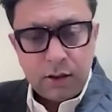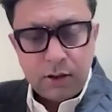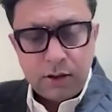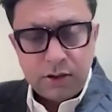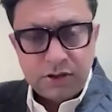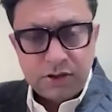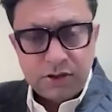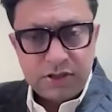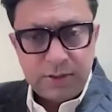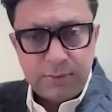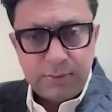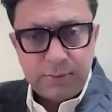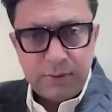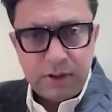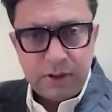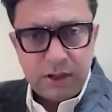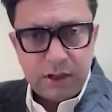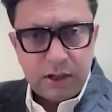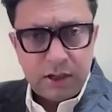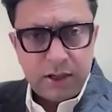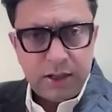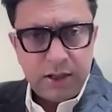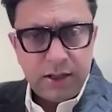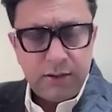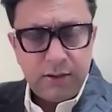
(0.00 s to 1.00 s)

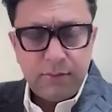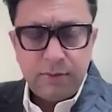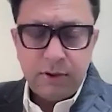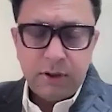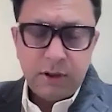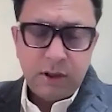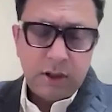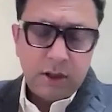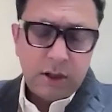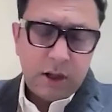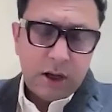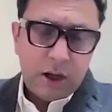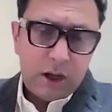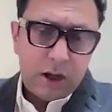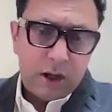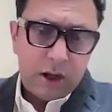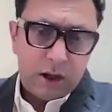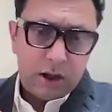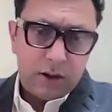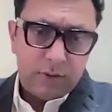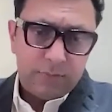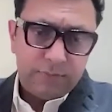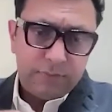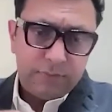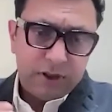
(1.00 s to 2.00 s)
Similarly,
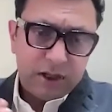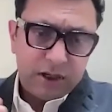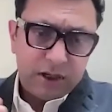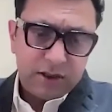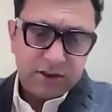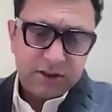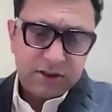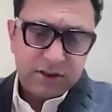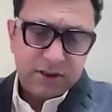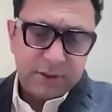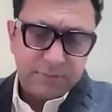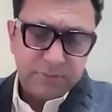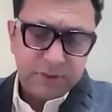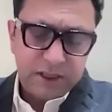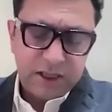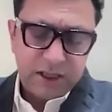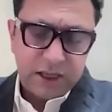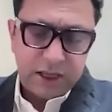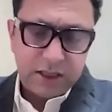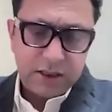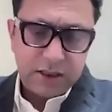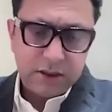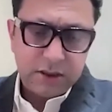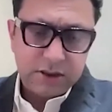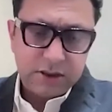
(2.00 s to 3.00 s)
there is something
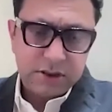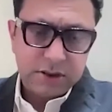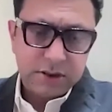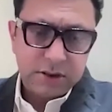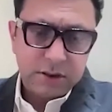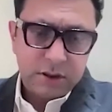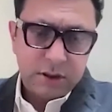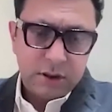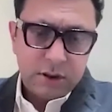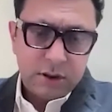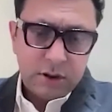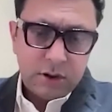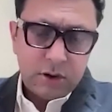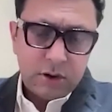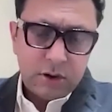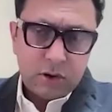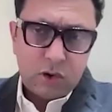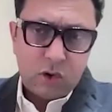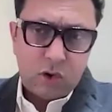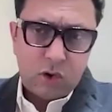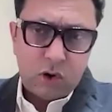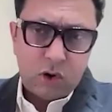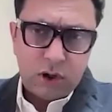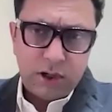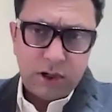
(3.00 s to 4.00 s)
else
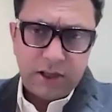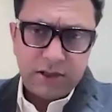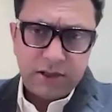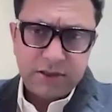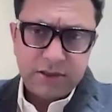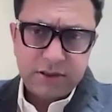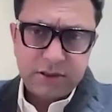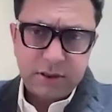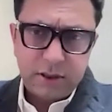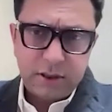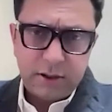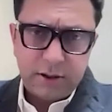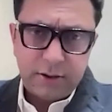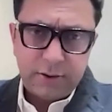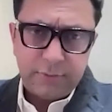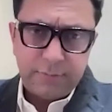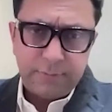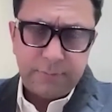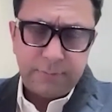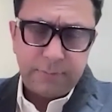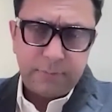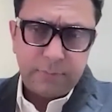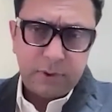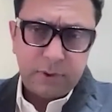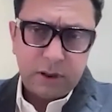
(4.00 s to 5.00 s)
called as
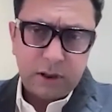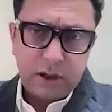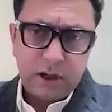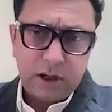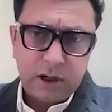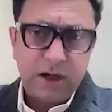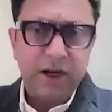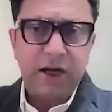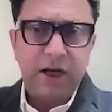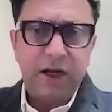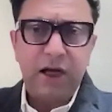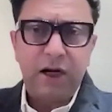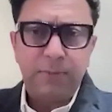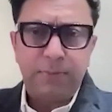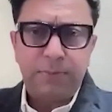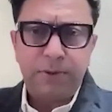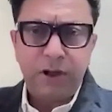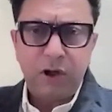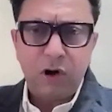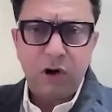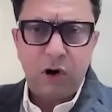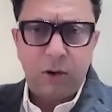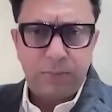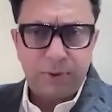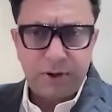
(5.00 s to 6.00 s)
critical
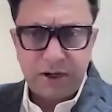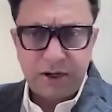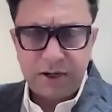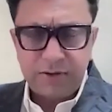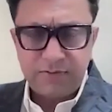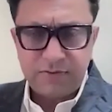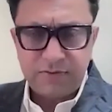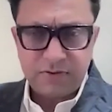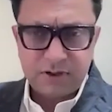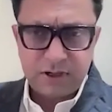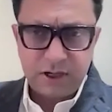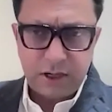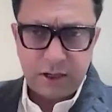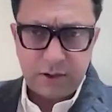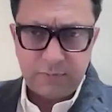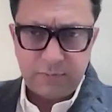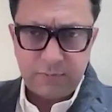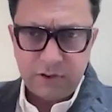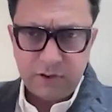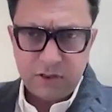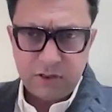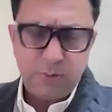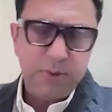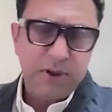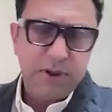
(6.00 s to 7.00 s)
preoperative state,
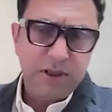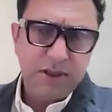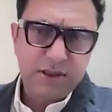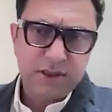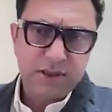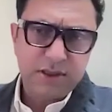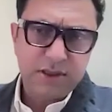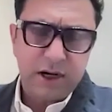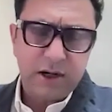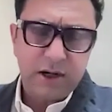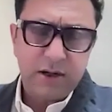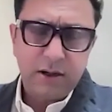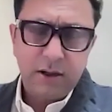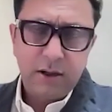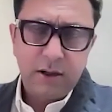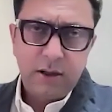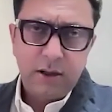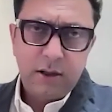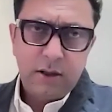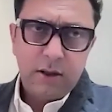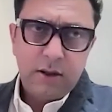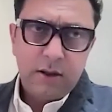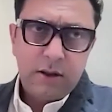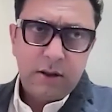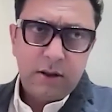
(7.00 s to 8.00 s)
which means that
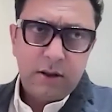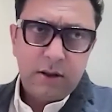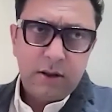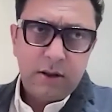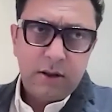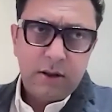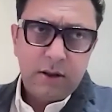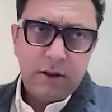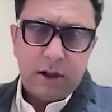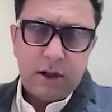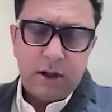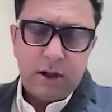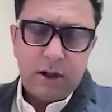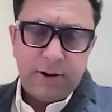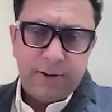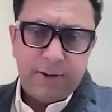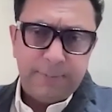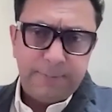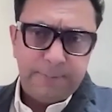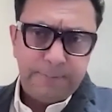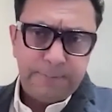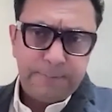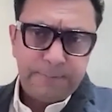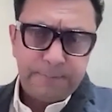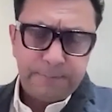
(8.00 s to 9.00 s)

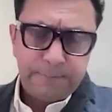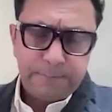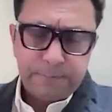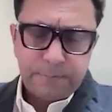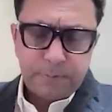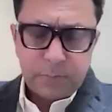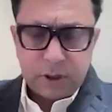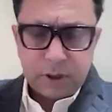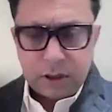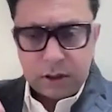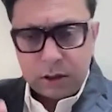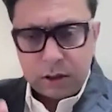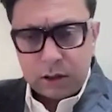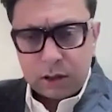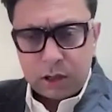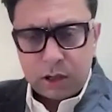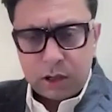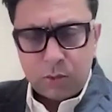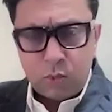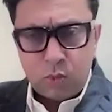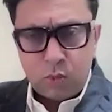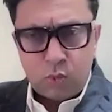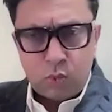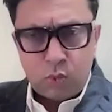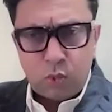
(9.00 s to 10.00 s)

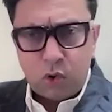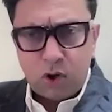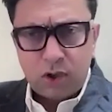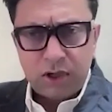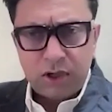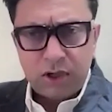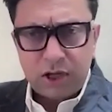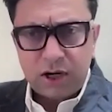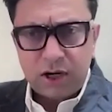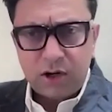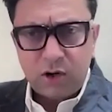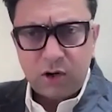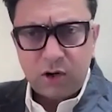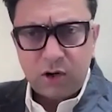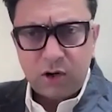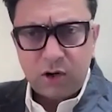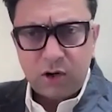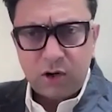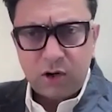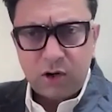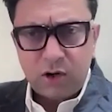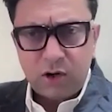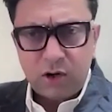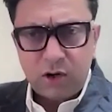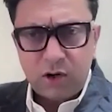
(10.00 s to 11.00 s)
what are your
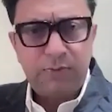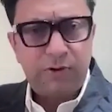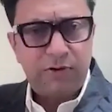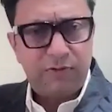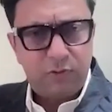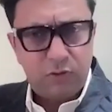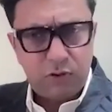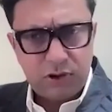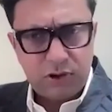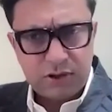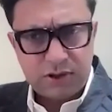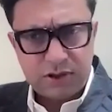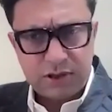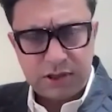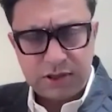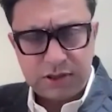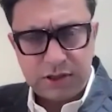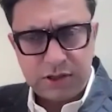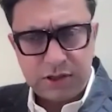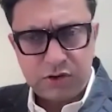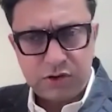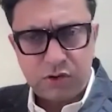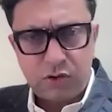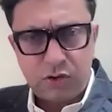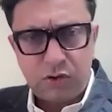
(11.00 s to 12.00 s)
parameters before the
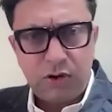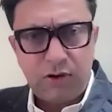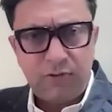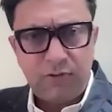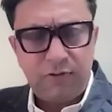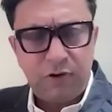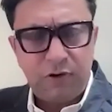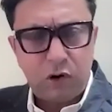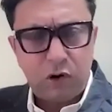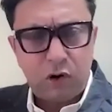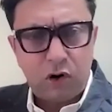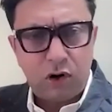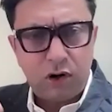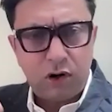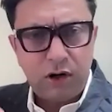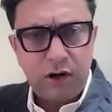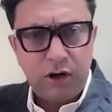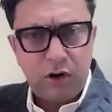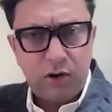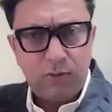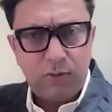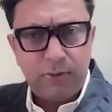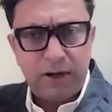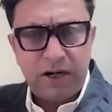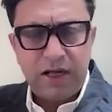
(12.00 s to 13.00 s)
surgery? So if you're
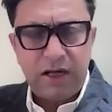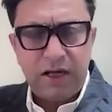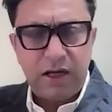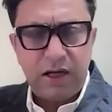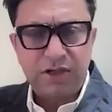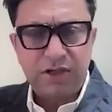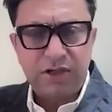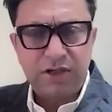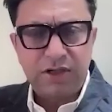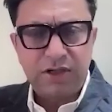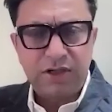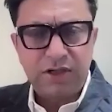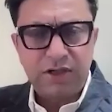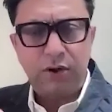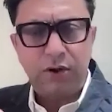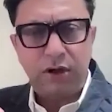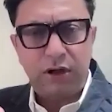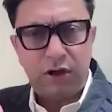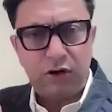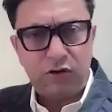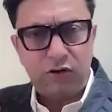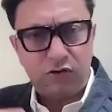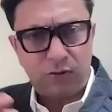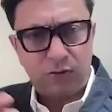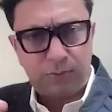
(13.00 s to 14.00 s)
already on medications to
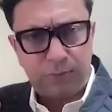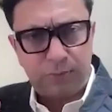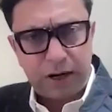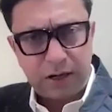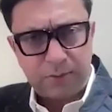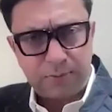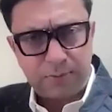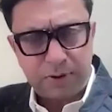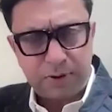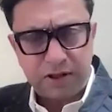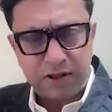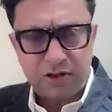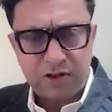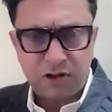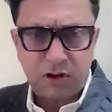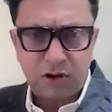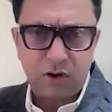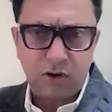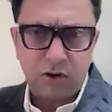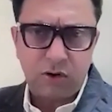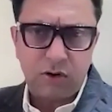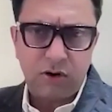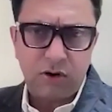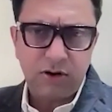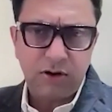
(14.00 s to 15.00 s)
increase your blood
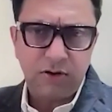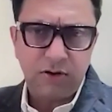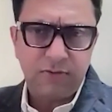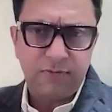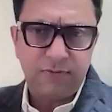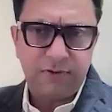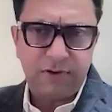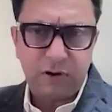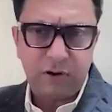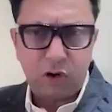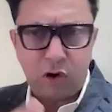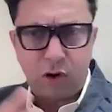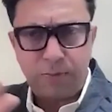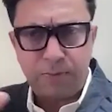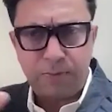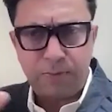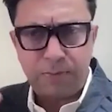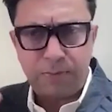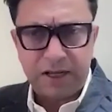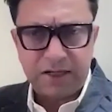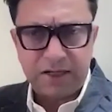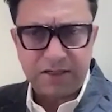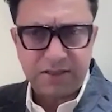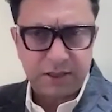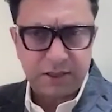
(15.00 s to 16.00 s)
pressure, or you have a
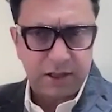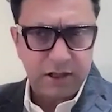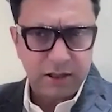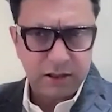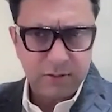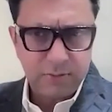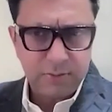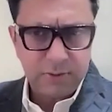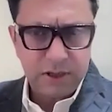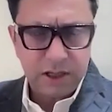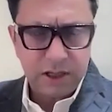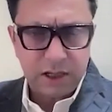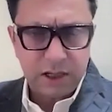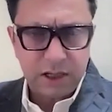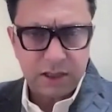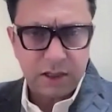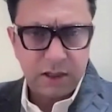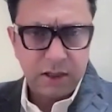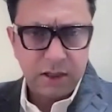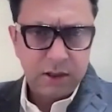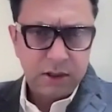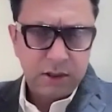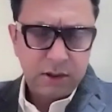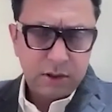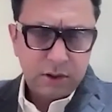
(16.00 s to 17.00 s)
complex arrhythmia,
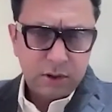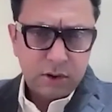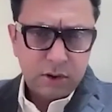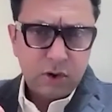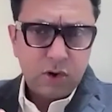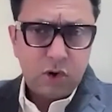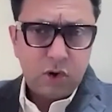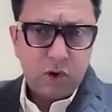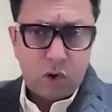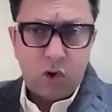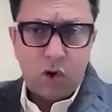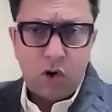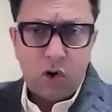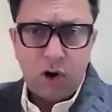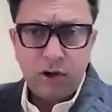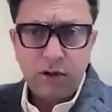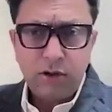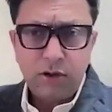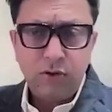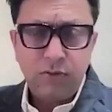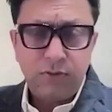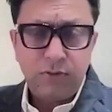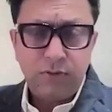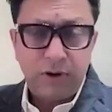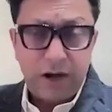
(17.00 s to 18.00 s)
or
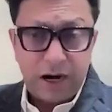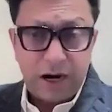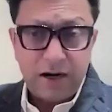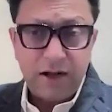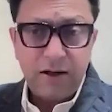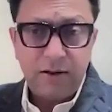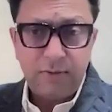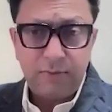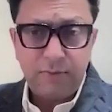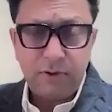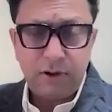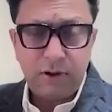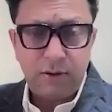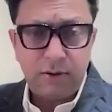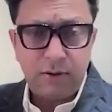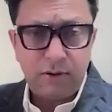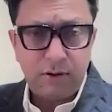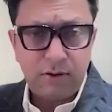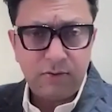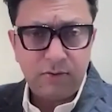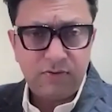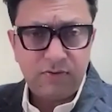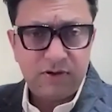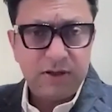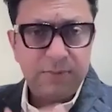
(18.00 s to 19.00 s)
you had a
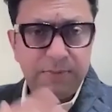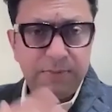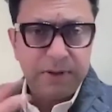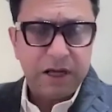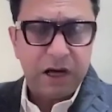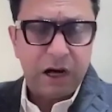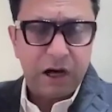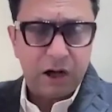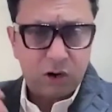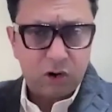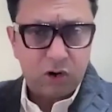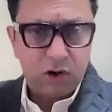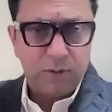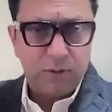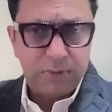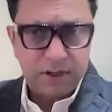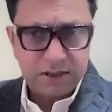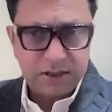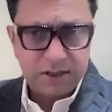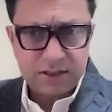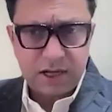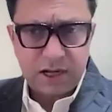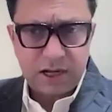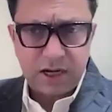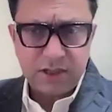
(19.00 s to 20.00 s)
CPR or a
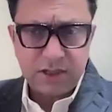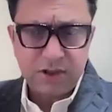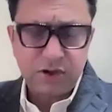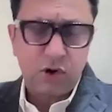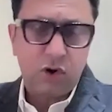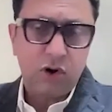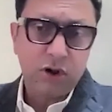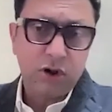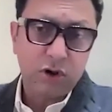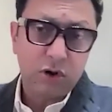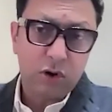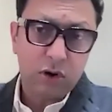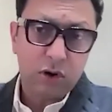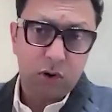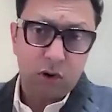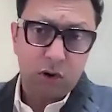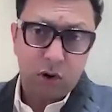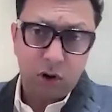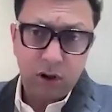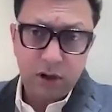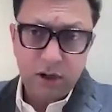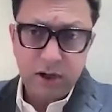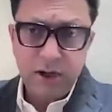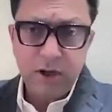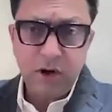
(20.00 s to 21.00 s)
massage, or you're
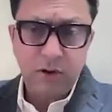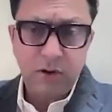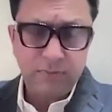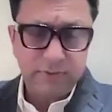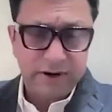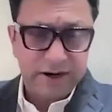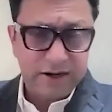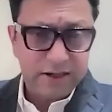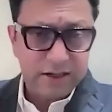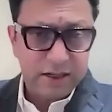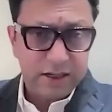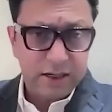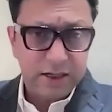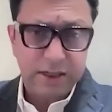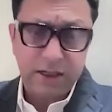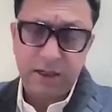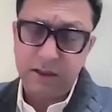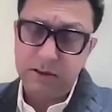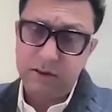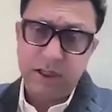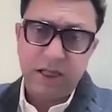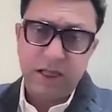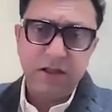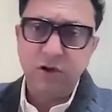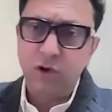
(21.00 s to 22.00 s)
already on ventilator,
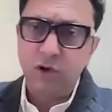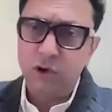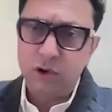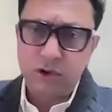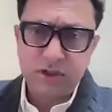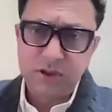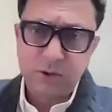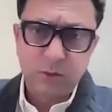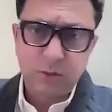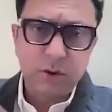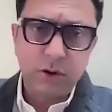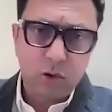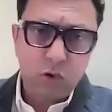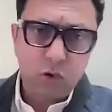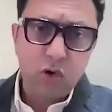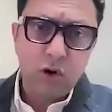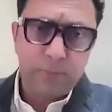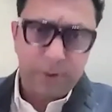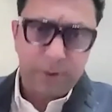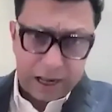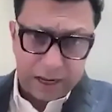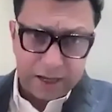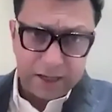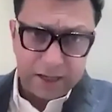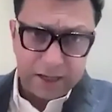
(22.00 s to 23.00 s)
then your risk will go up
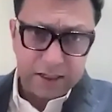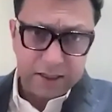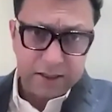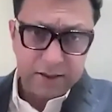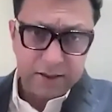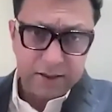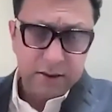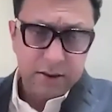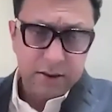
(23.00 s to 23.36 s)
highly.